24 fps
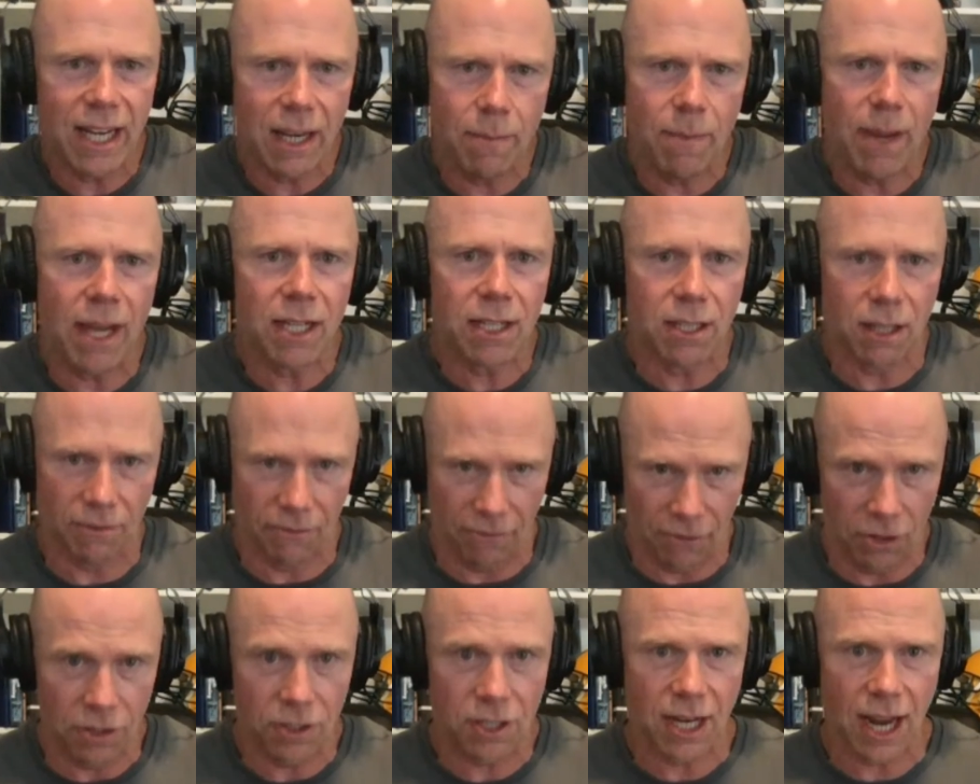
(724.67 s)
makes the
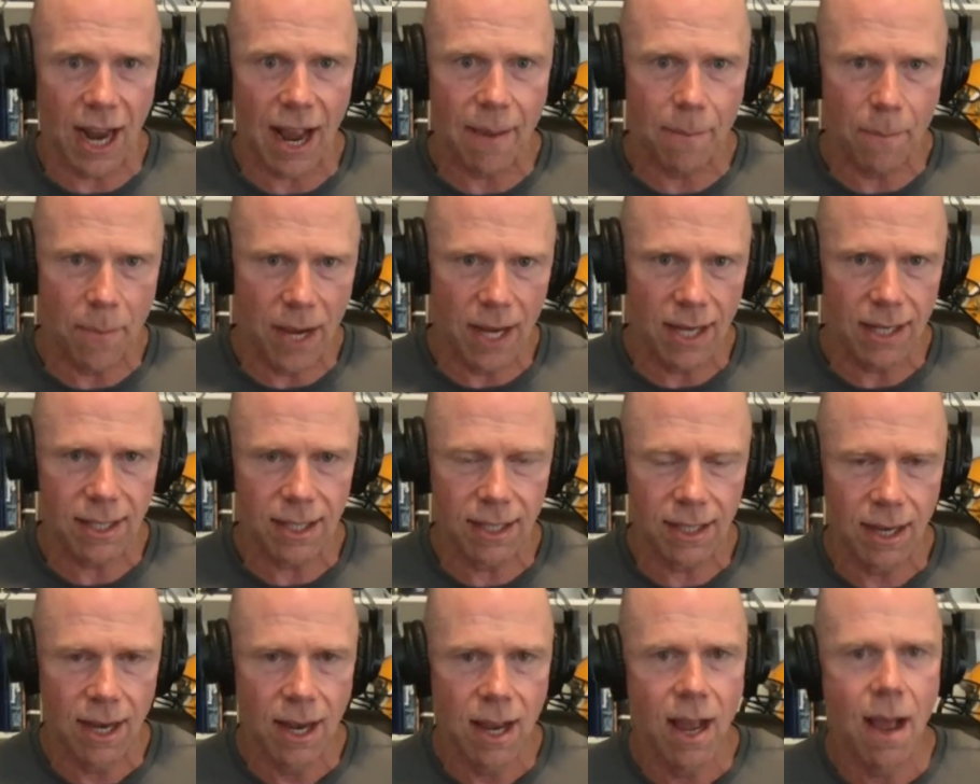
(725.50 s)
first guy
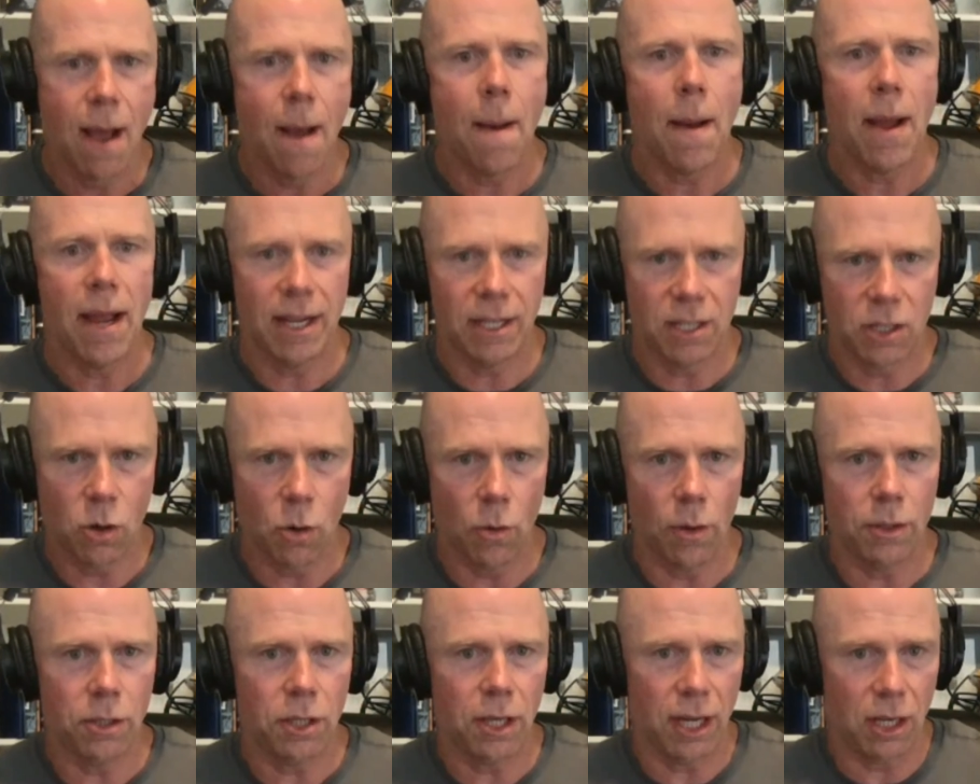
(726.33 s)
miss
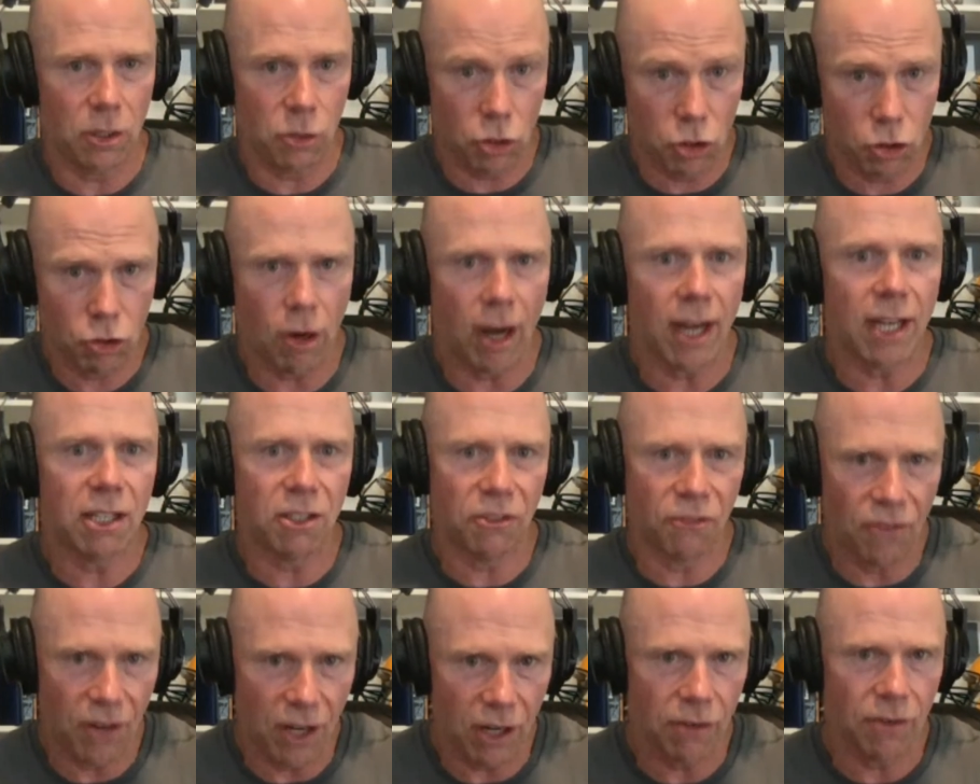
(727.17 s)
it strikes
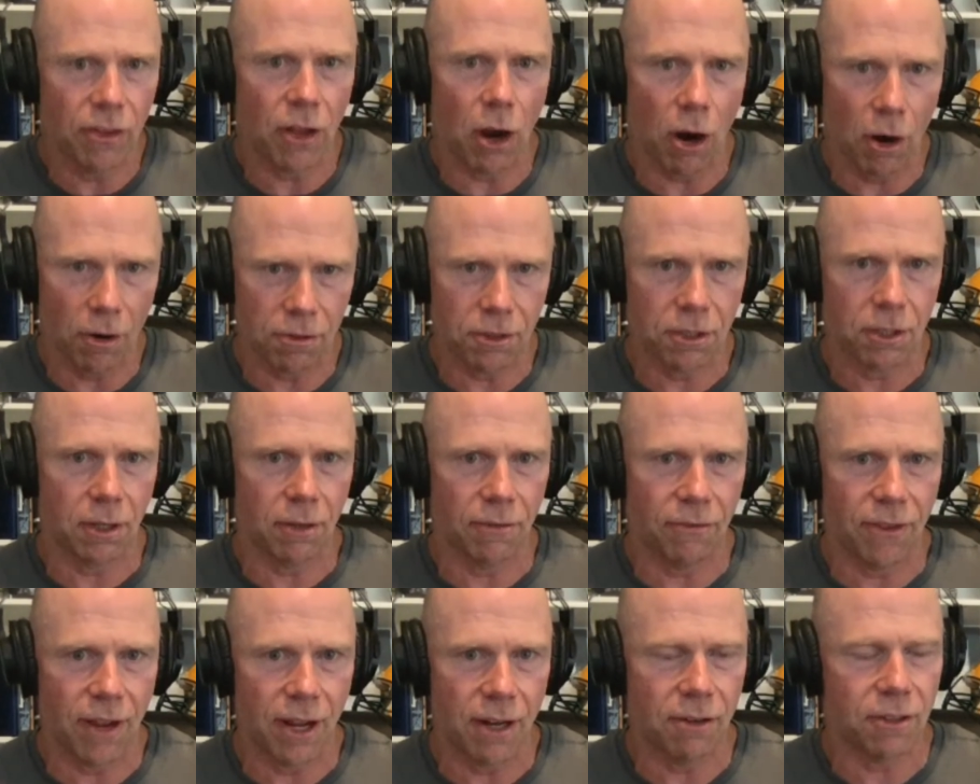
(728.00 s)
fear in the hearts of
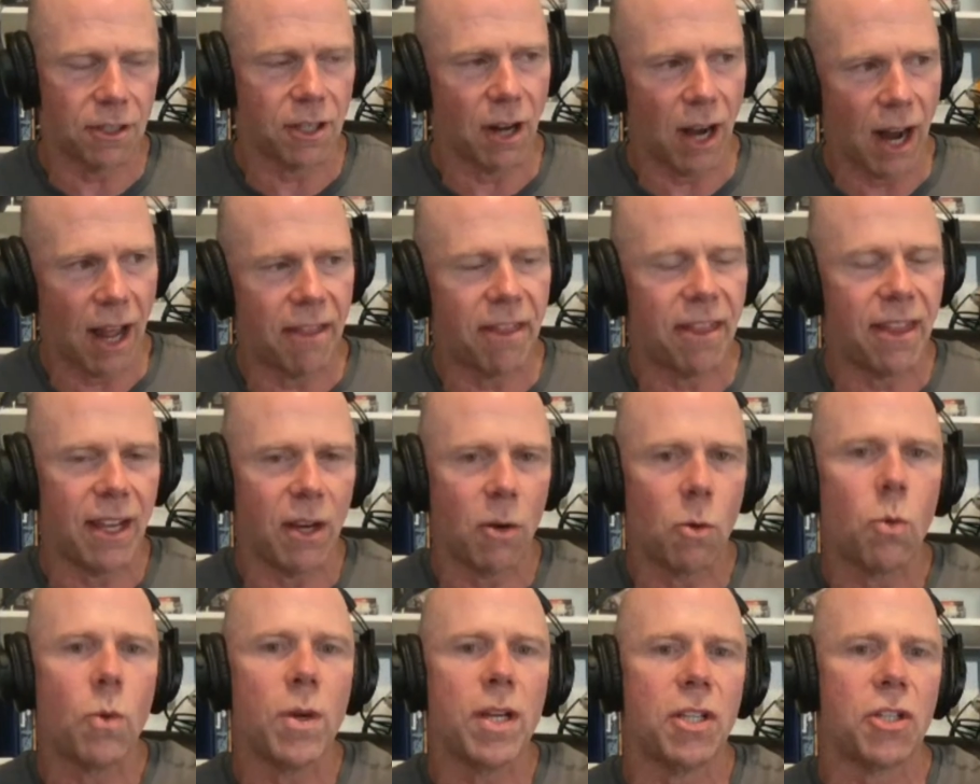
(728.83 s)
defenders. And I
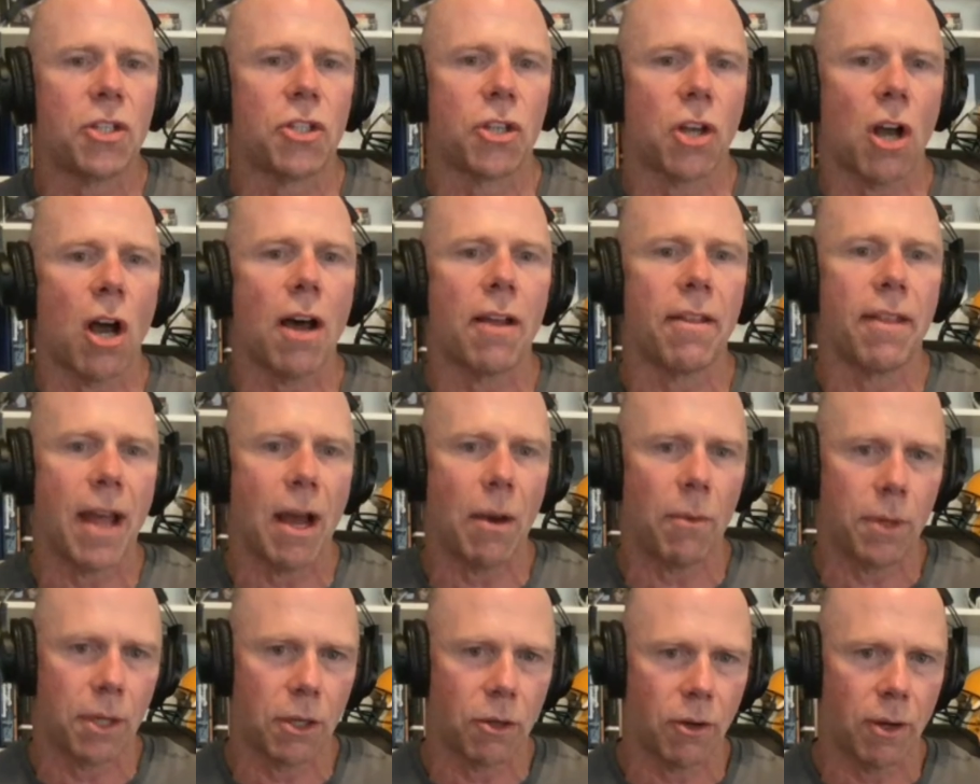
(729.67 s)
think we saw that
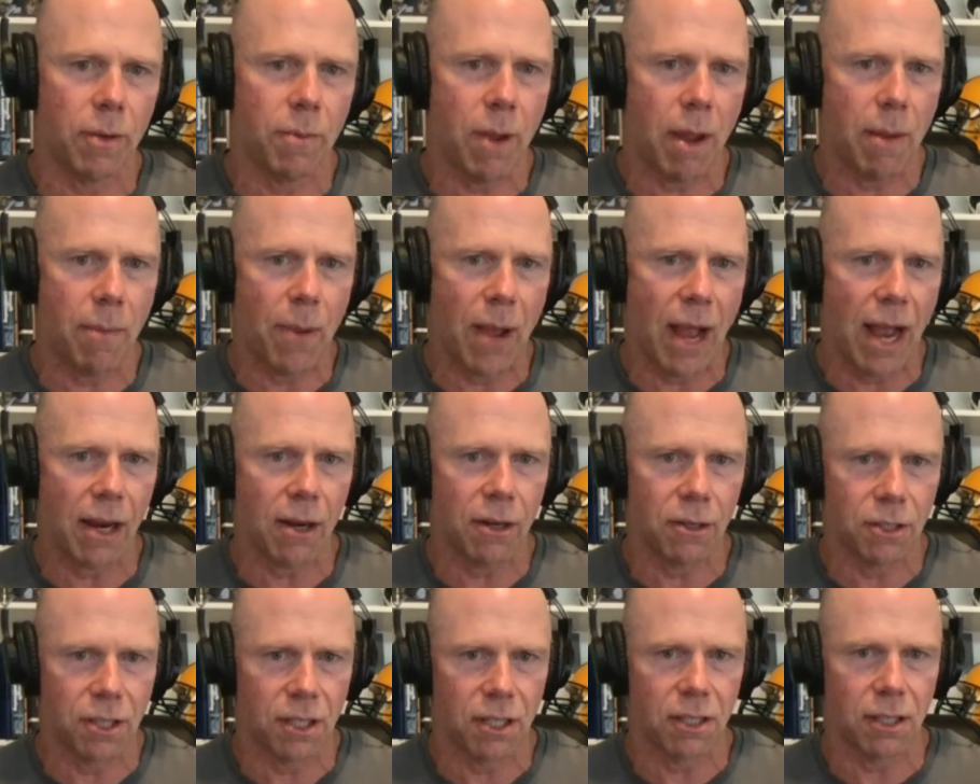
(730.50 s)
with the Green Bay
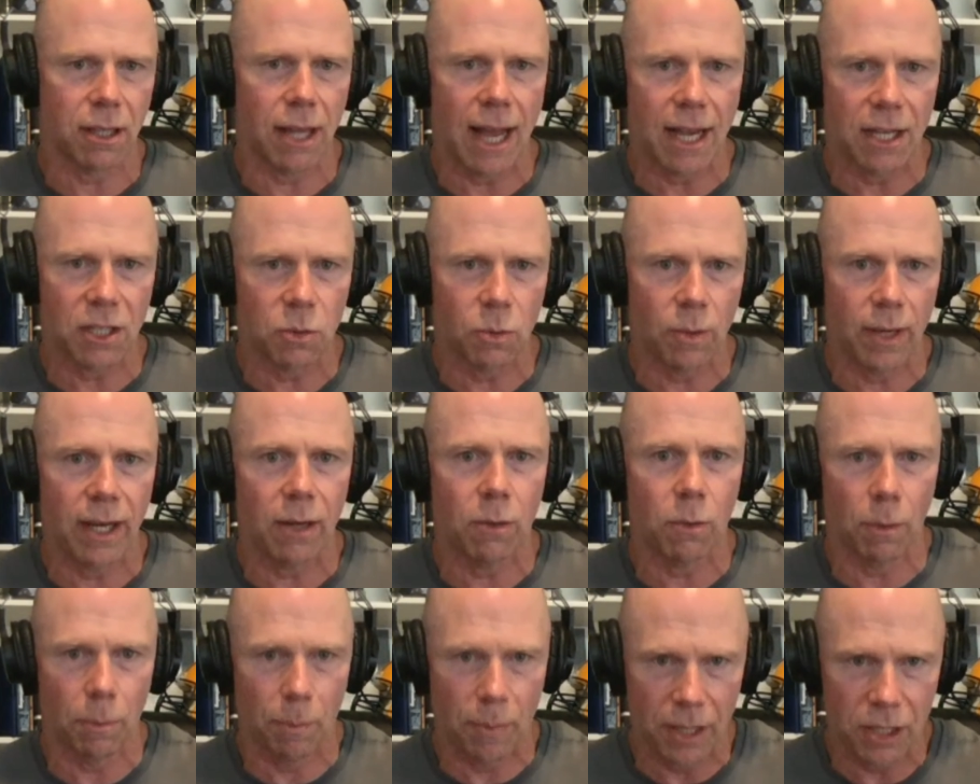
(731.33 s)
Packers this last week,
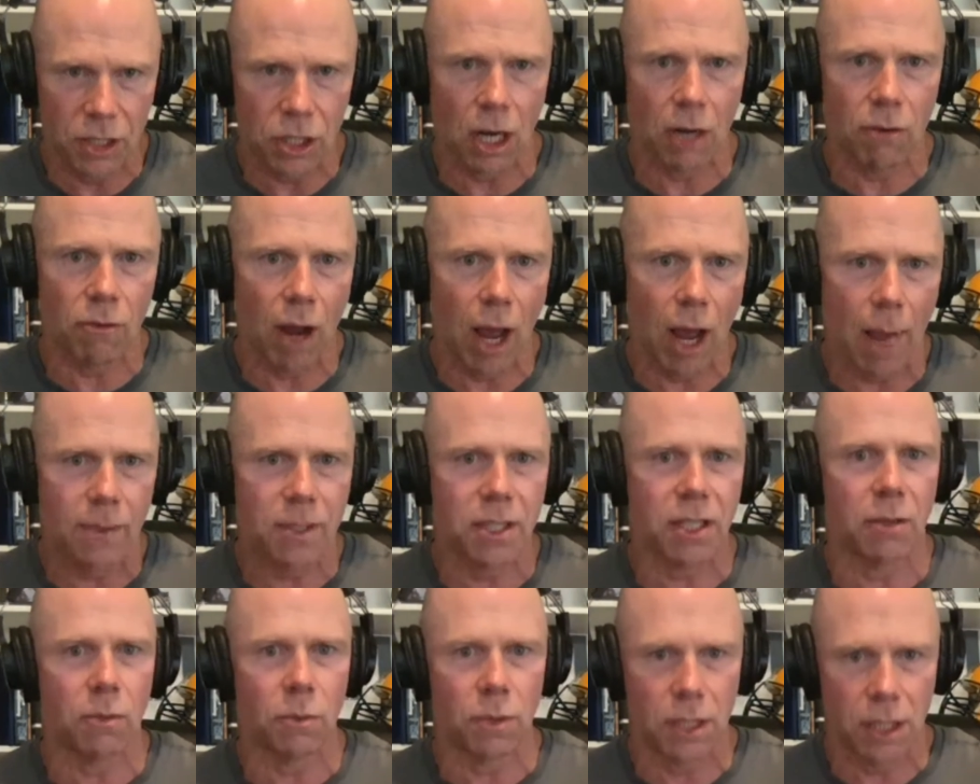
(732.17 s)
where Bijan
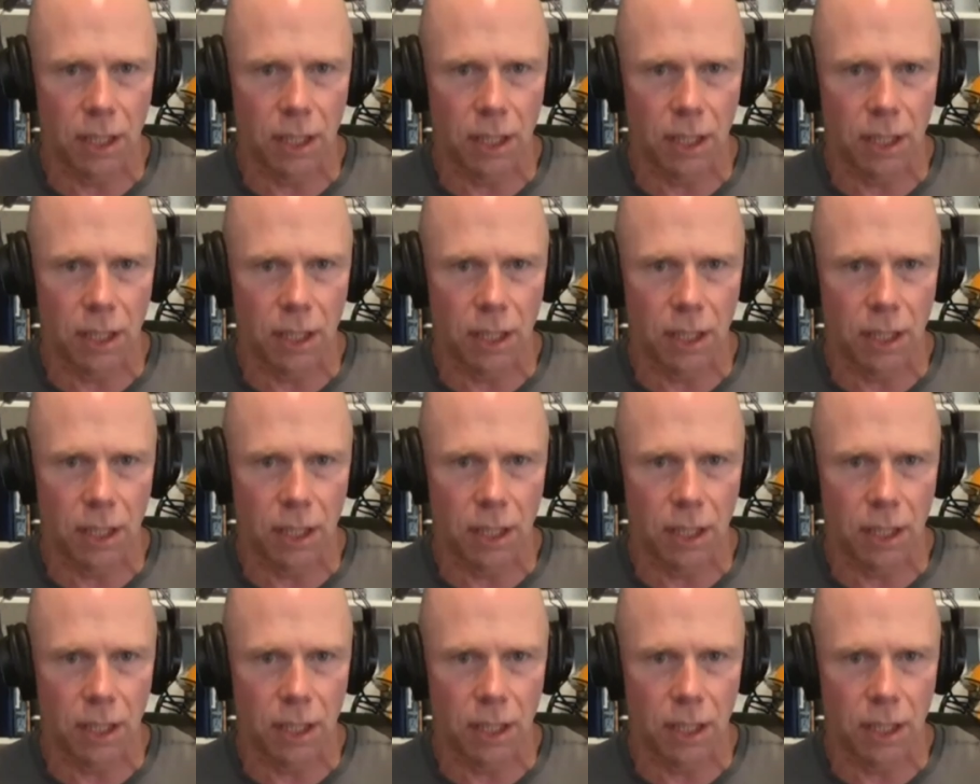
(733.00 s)
Robinson